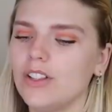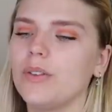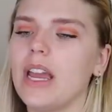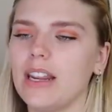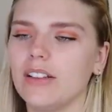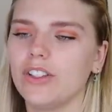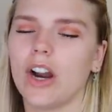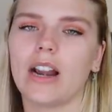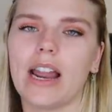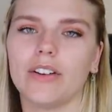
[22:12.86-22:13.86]
So getting a
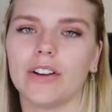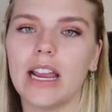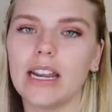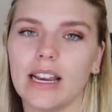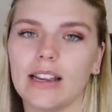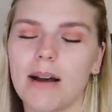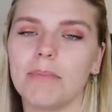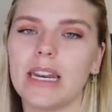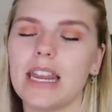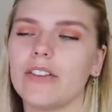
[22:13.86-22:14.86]
start and creating a
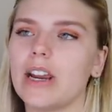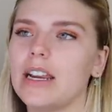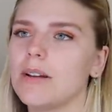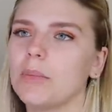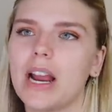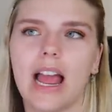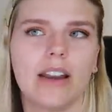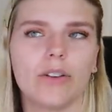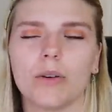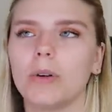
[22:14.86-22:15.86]
company, creating a
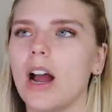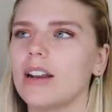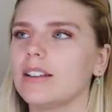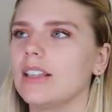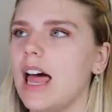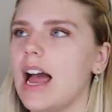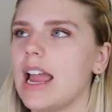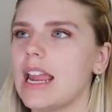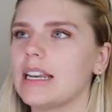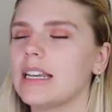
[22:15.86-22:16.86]
brand or product
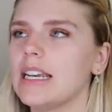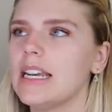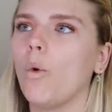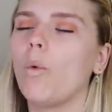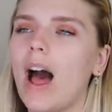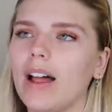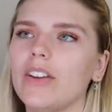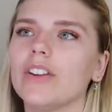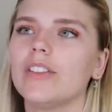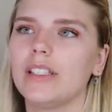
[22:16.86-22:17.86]
line while
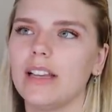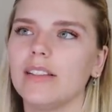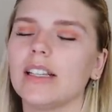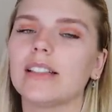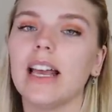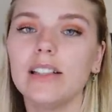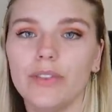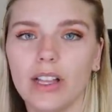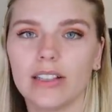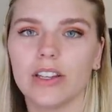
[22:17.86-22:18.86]
you're still
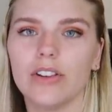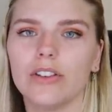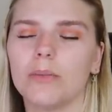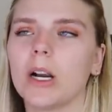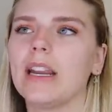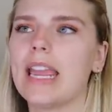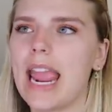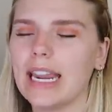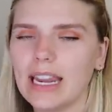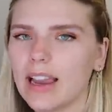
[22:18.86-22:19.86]
successful as a YouTuber,
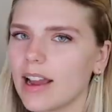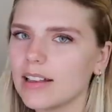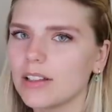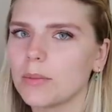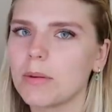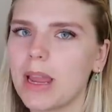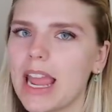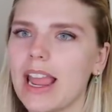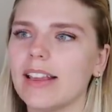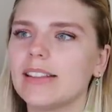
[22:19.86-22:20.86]
gaining a customer
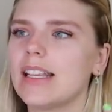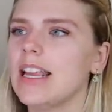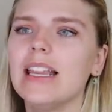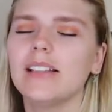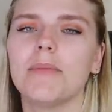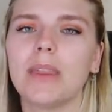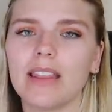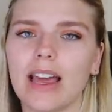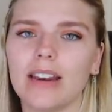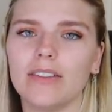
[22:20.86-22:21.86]
base is something
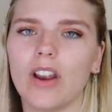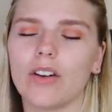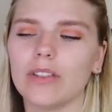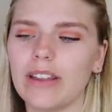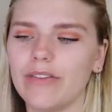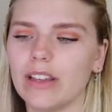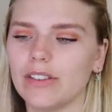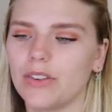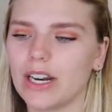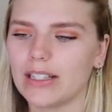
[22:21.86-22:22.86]
that not only
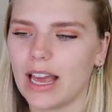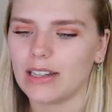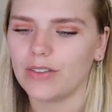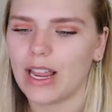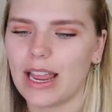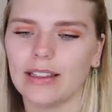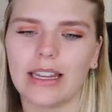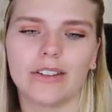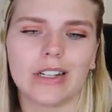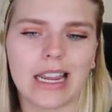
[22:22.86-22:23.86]
feels very satisfying,
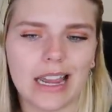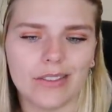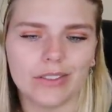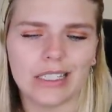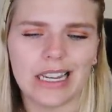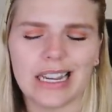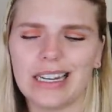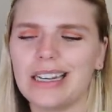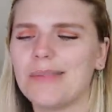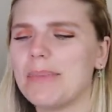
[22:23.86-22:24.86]
like creatively and
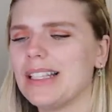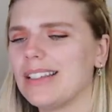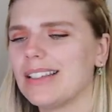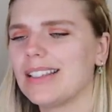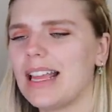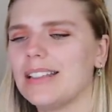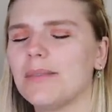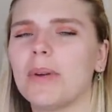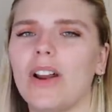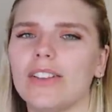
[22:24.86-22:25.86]
in a business
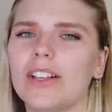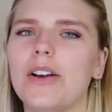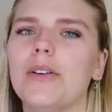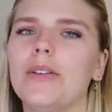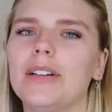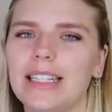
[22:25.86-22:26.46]
sense, but also